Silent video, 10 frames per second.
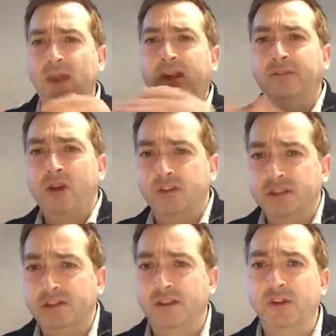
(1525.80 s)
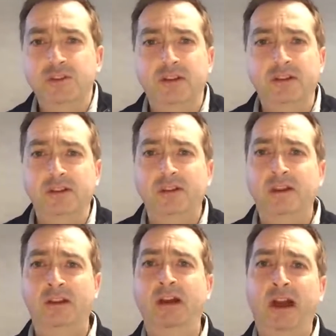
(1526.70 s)
And I've got to the future,
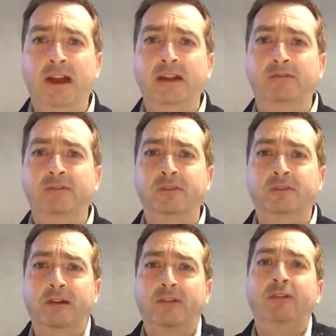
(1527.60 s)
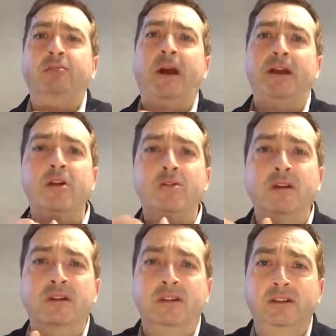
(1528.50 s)
and I've done my
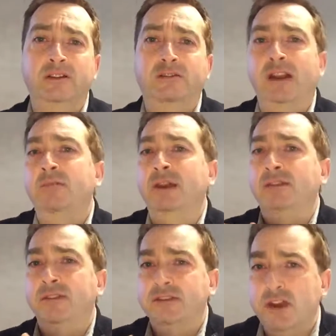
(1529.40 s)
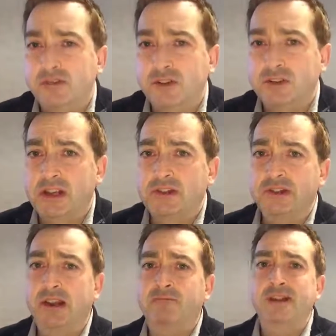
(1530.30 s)
own developing of the social skills,
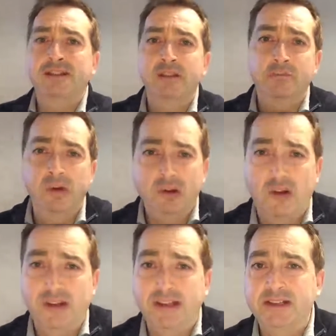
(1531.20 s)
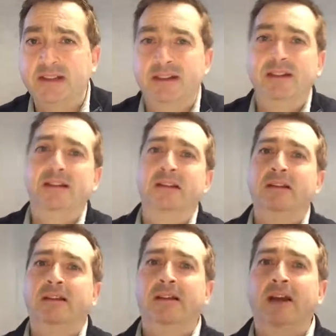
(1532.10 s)
and I've written the book on it.
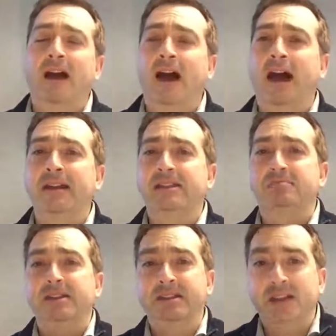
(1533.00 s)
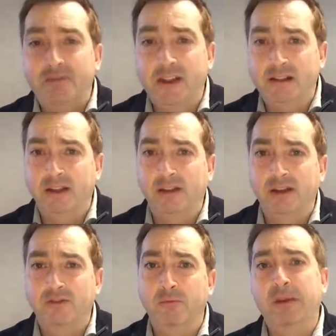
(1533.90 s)
And it's specifically
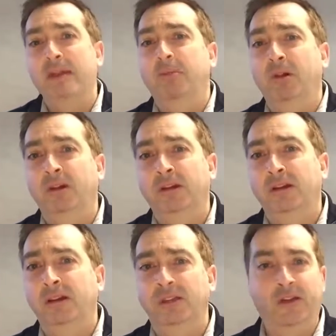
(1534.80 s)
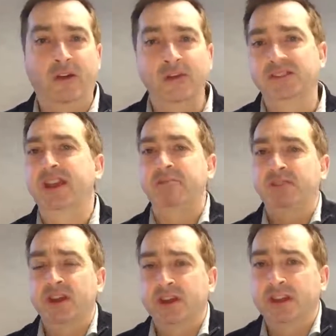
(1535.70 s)
for people that are on the same
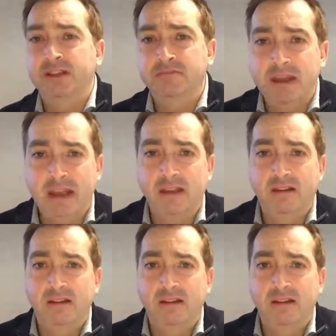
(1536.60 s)
journey as me.